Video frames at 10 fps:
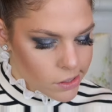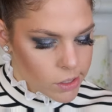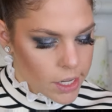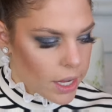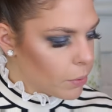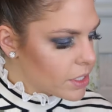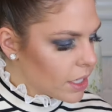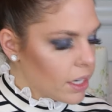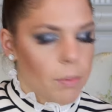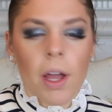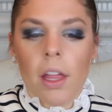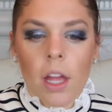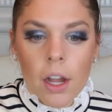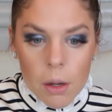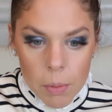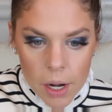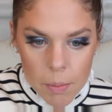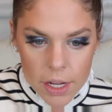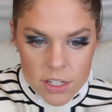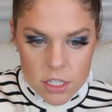You know what, I wasn't going to apply liner, but I
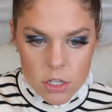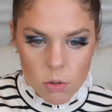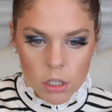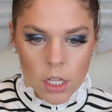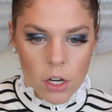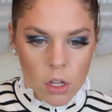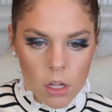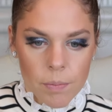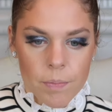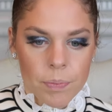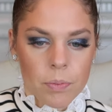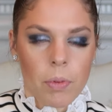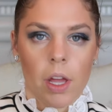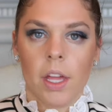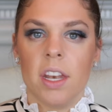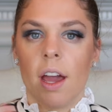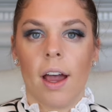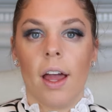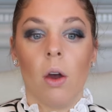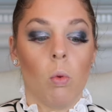might just do a little, but
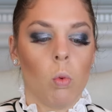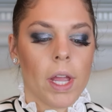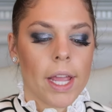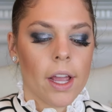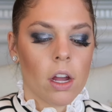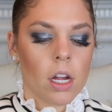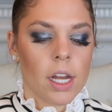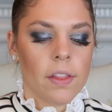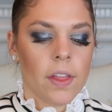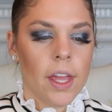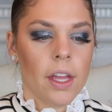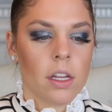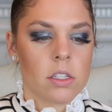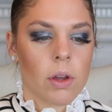not a wing or anything.